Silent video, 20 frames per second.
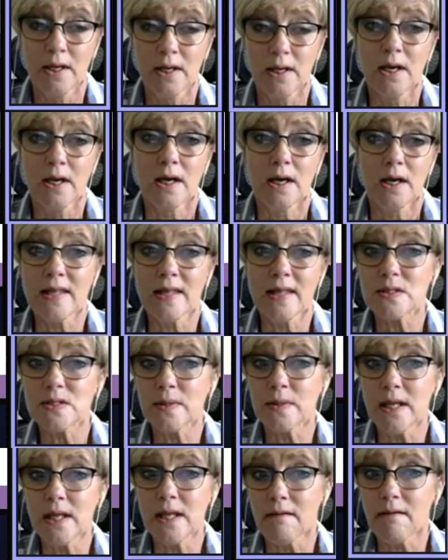And that's when the
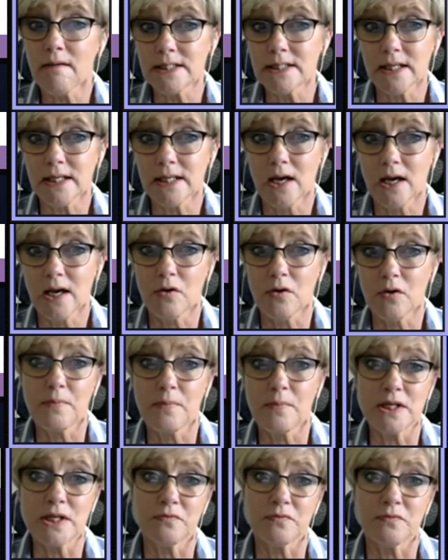idea of
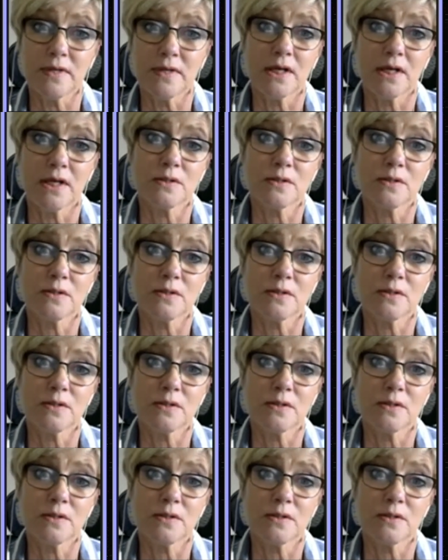patient videos and